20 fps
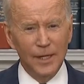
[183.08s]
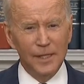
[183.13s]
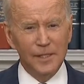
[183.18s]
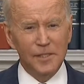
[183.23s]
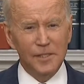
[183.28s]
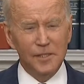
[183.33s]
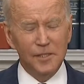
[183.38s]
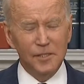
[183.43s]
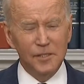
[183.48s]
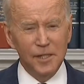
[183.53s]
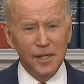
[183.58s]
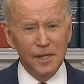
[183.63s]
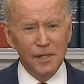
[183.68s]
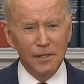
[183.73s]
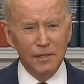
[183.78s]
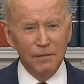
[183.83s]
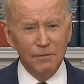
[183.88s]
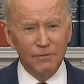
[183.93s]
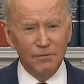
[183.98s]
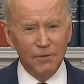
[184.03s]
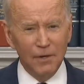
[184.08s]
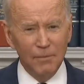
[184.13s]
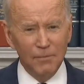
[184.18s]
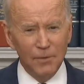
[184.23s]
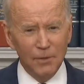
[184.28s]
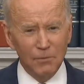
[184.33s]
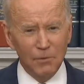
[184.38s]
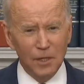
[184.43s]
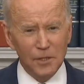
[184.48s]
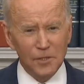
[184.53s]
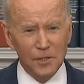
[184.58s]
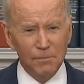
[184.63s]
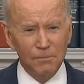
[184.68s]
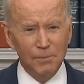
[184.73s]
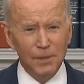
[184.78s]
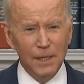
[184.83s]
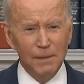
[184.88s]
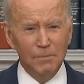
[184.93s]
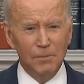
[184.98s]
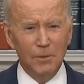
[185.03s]
They steal from the Russian
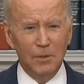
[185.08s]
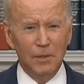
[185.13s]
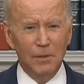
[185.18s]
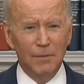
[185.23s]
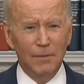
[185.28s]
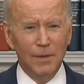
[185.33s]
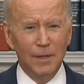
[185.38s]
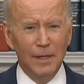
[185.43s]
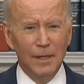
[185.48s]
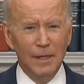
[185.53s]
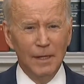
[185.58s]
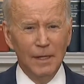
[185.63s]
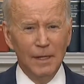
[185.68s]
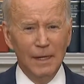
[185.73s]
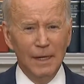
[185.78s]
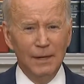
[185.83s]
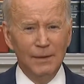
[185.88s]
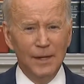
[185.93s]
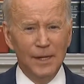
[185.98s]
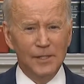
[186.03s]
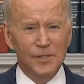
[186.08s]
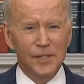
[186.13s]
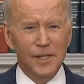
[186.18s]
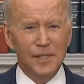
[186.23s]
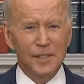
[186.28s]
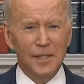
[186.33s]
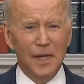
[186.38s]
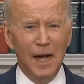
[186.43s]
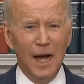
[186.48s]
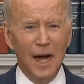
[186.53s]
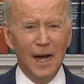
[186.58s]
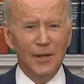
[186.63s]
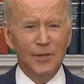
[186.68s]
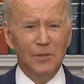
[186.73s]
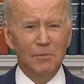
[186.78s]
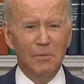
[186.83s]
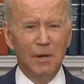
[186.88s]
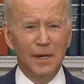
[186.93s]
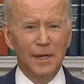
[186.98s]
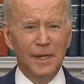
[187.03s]
people. And they seek to hide
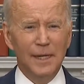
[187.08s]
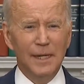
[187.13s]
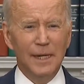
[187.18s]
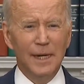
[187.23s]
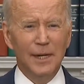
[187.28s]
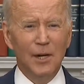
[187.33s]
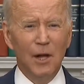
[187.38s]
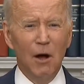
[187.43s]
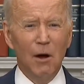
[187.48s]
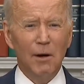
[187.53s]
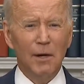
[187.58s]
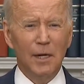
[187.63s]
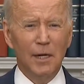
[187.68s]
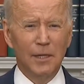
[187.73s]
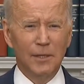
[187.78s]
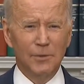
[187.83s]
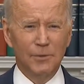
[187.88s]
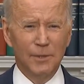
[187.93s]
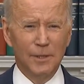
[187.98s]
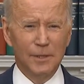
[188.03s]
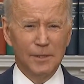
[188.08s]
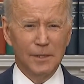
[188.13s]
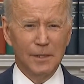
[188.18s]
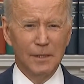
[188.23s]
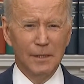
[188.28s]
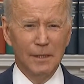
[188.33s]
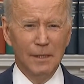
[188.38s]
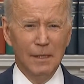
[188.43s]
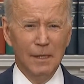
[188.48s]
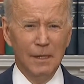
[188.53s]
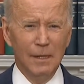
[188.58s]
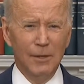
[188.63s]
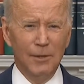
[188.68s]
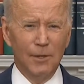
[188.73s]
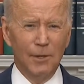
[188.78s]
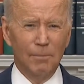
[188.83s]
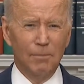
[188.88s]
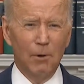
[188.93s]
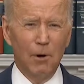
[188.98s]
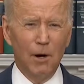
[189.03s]
their money in our countries.
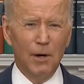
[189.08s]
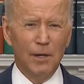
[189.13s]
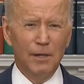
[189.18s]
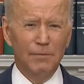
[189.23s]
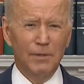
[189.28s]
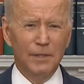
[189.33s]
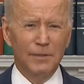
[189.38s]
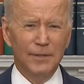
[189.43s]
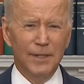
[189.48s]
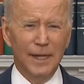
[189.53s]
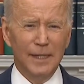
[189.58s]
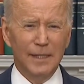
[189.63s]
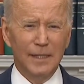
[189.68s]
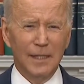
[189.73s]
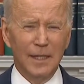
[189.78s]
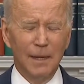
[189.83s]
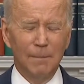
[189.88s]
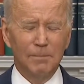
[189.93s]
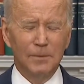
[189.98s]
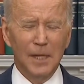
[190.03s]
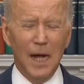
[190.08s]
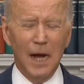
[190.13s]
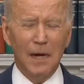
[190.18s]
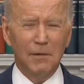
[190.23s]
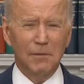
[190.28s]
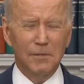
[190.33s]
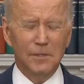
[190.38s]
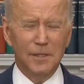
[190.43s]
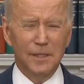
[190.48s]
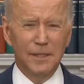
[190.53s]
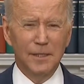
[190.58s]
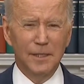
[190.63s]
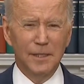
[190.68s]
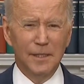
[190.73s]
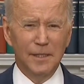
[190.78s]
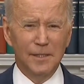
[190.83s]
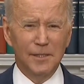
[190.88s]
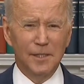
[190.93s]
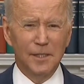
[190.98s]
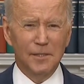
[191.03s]
They're part of a, that kleptocracy
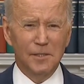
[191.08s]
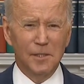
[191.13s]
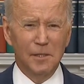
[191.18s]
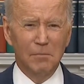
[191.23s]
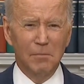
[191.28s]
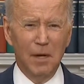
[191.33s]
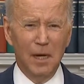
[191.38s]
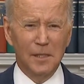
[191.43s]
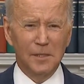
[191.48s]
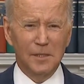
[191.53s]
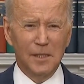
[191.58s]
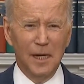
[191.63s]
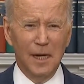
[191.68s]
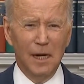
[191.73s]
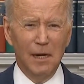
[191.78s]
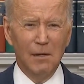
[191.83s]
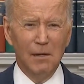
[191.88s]
that exists in Moscow.